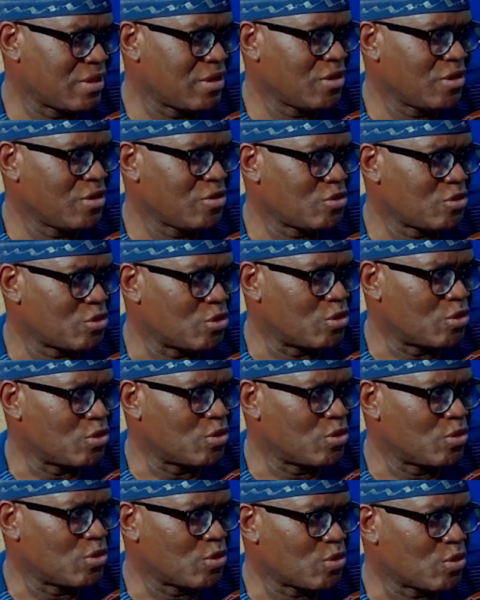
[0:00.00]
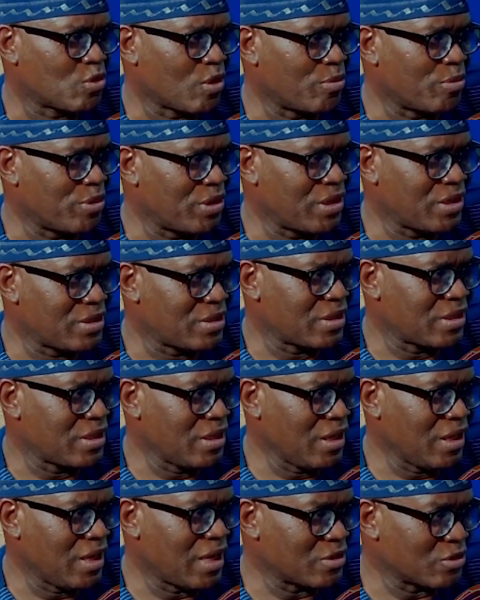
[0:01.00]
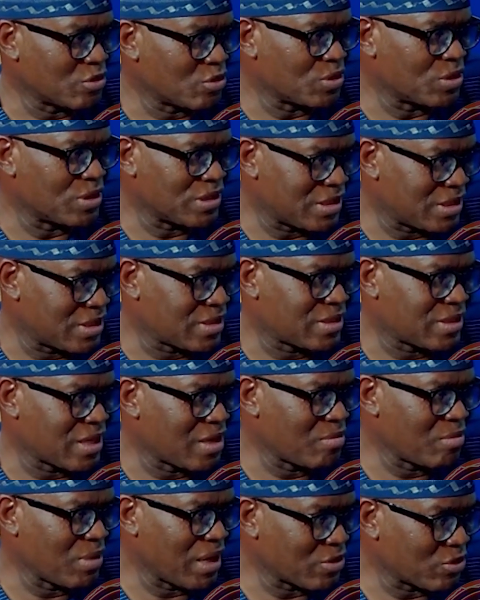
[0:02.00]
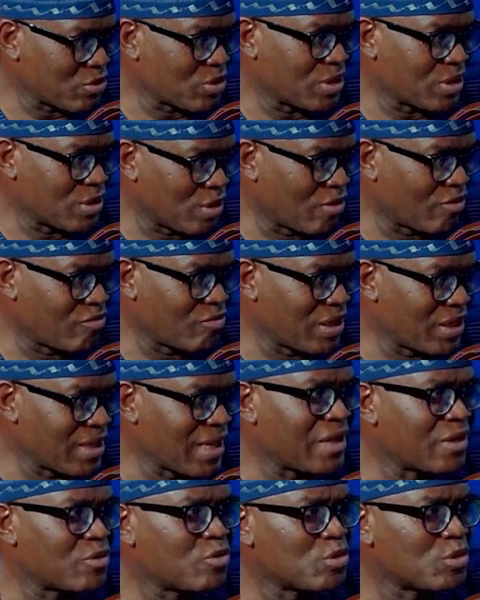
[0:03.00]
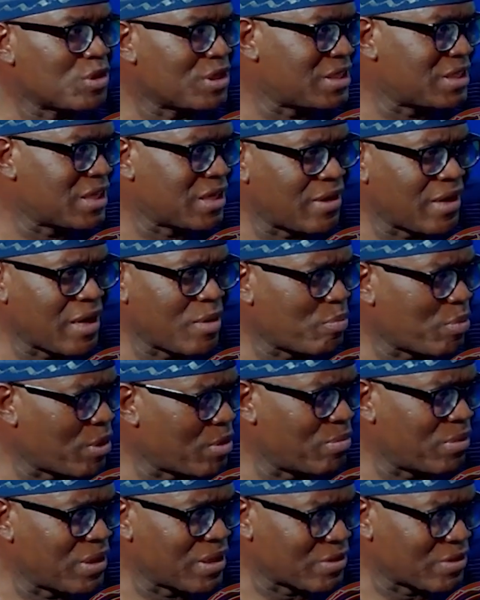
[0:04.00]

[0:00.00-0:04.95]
to community and to the system and to the government and to the general public, to